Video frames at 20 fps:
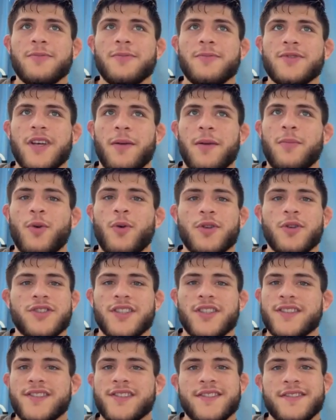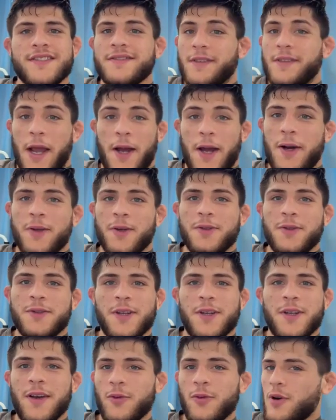I'm more just down
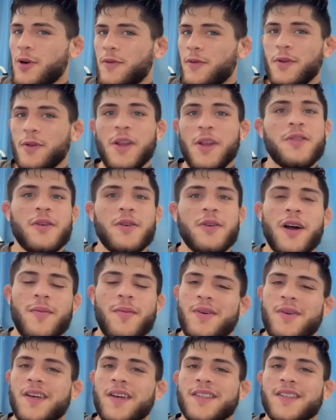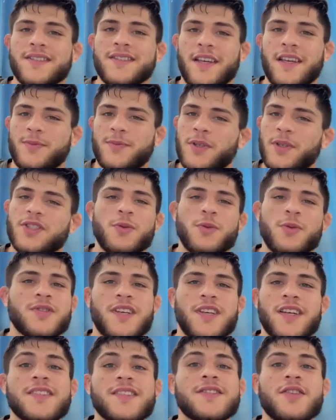and whoever they throw at me. It's especially once I
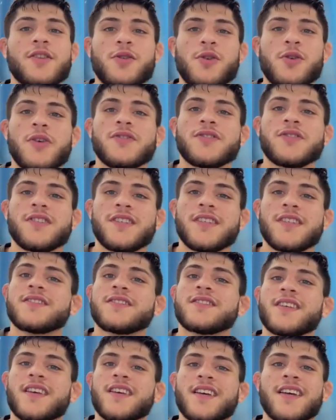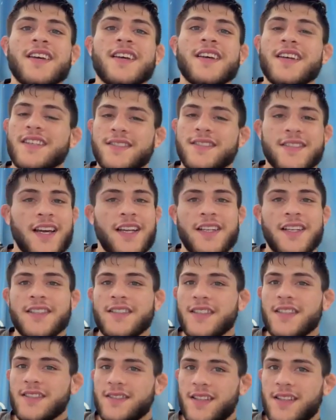get to the UFC, it's kind of
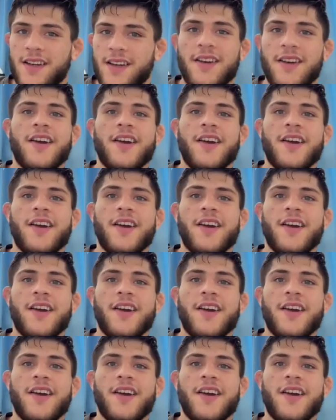just like, all